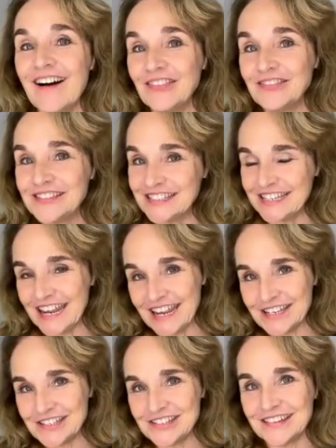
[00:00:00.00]
on
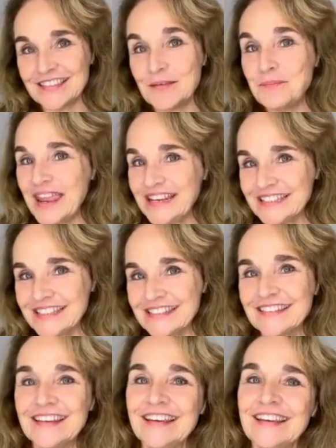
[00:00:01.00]
stage the bass.